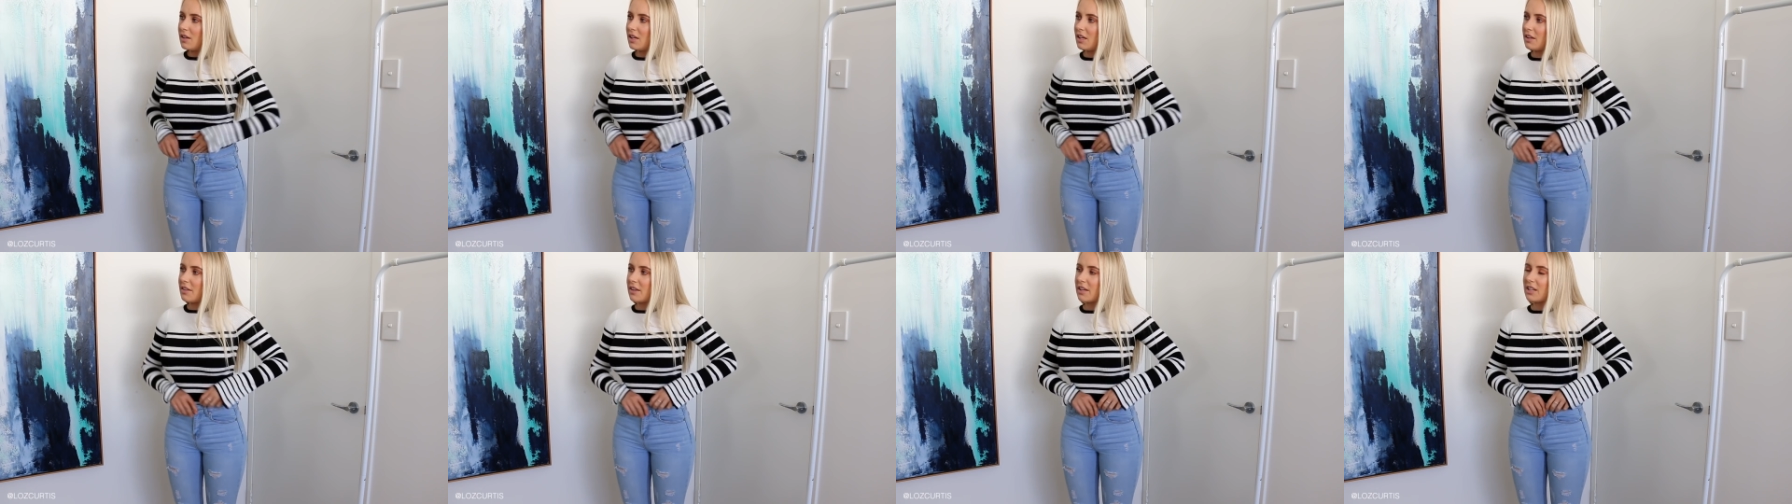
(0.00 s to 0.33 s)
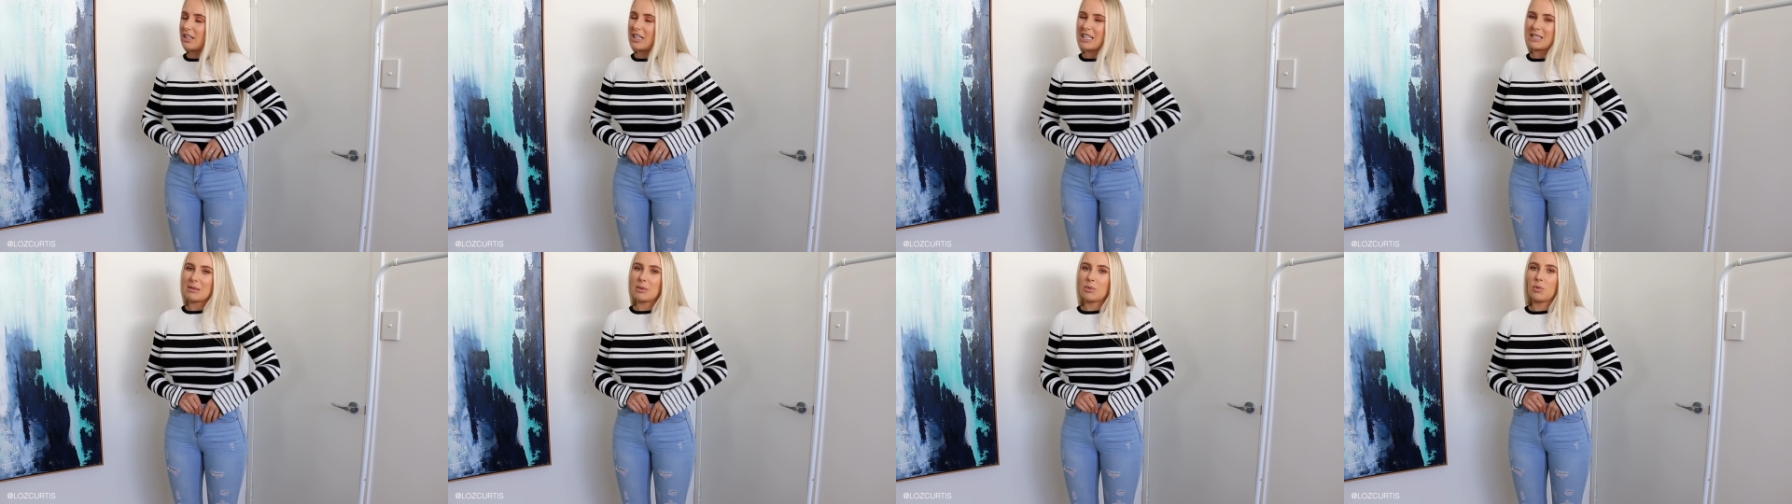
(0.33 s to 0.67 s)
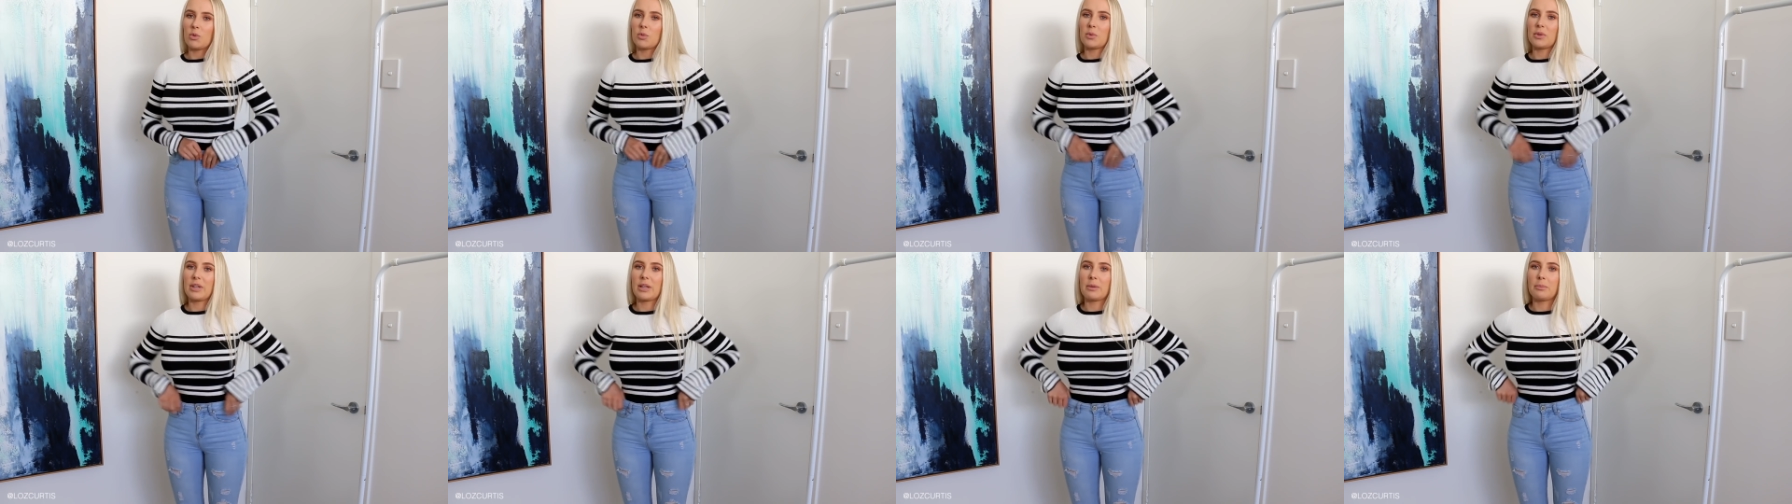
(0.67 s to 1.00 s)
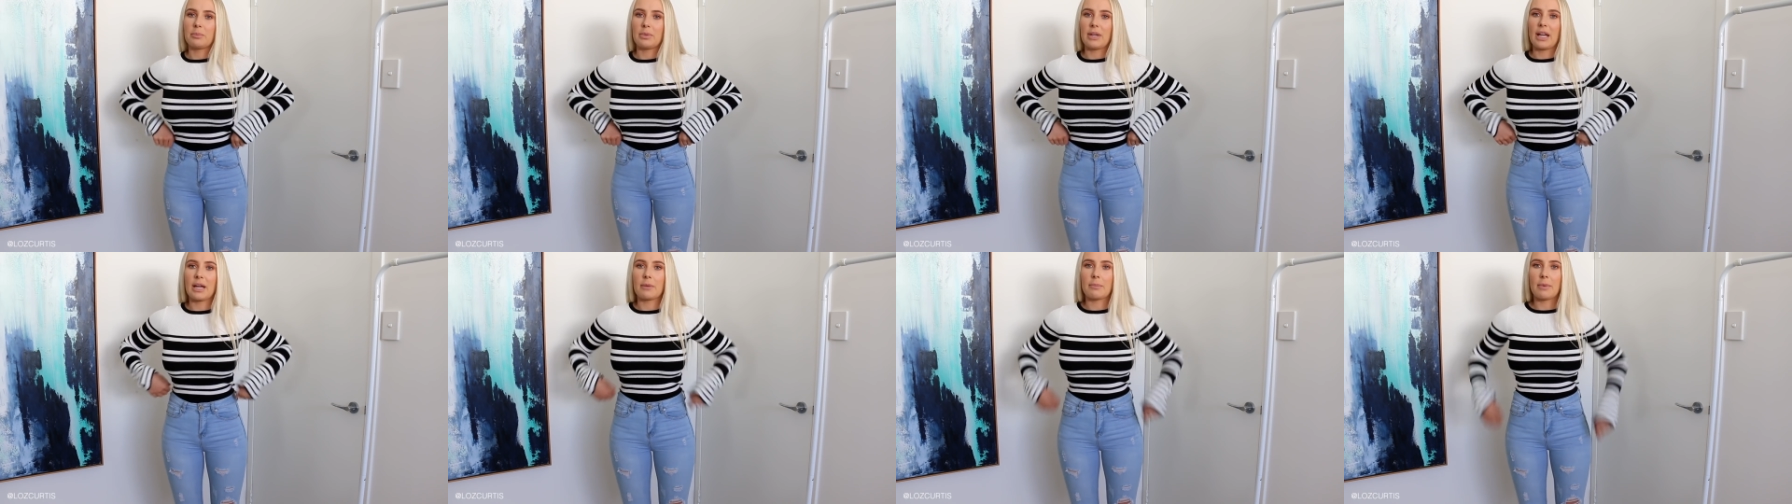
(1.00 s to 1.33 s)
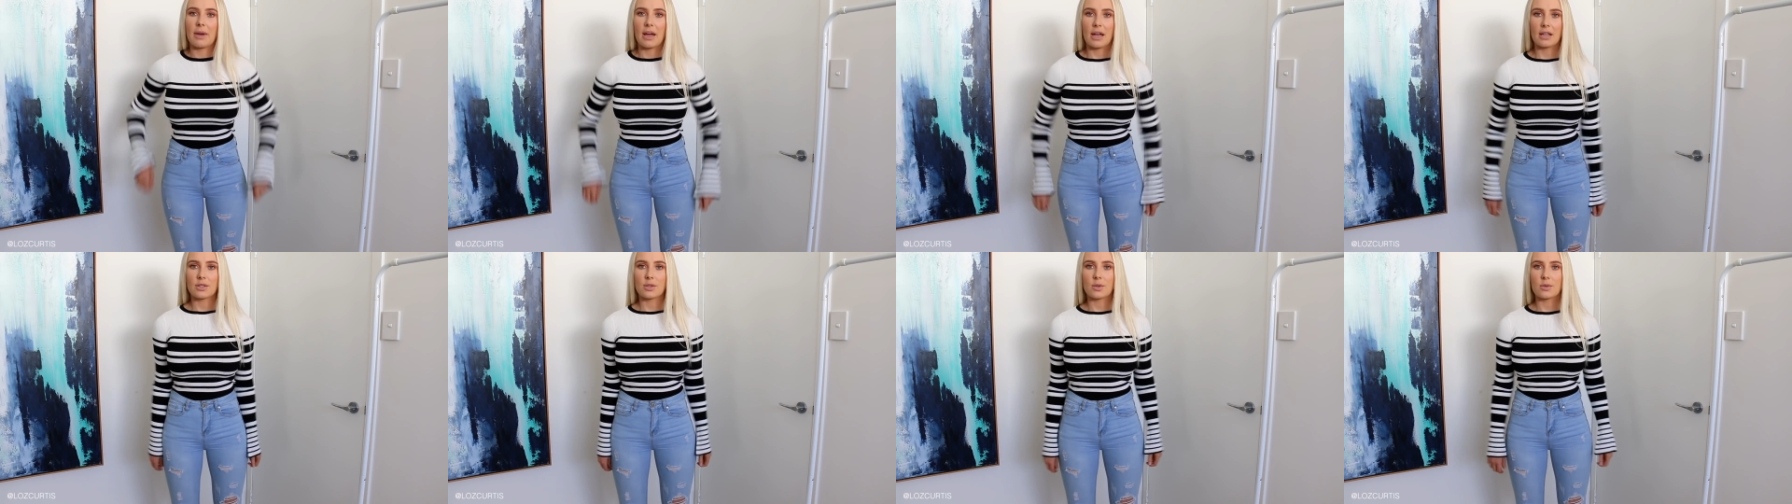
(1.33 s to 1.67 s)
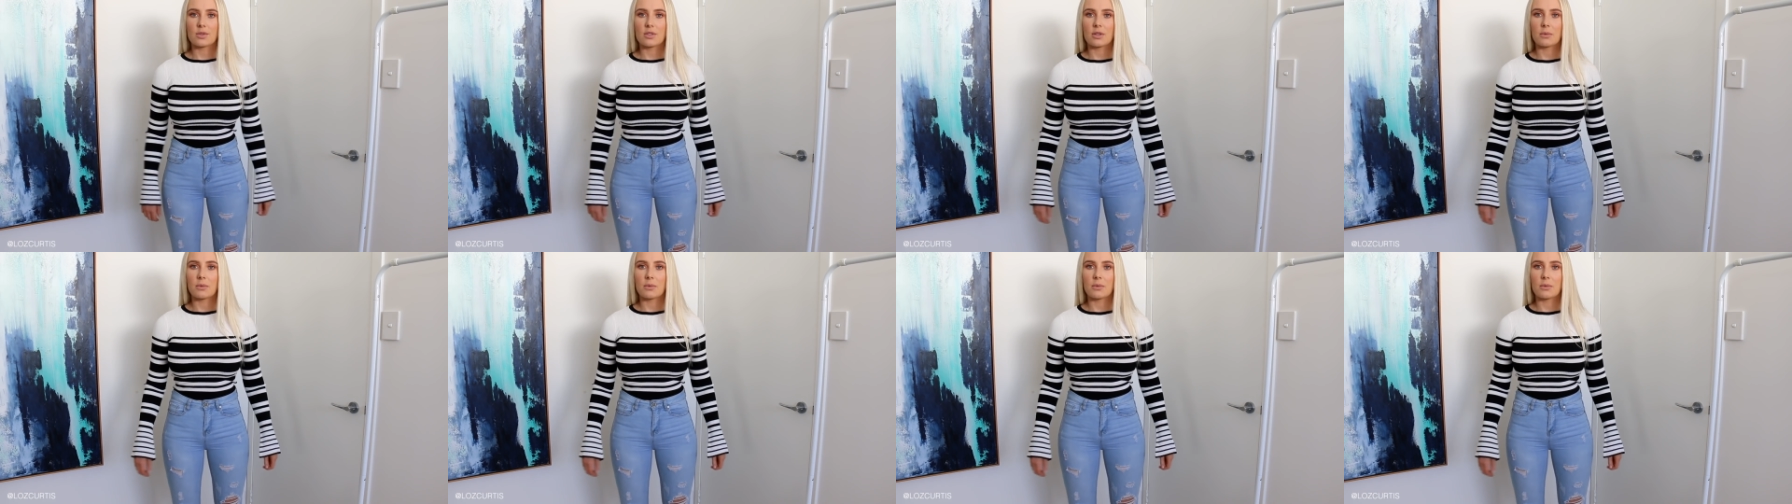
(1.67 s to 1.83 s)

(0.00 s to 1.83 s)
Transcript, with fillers: I think it needs to be worn with like black pants or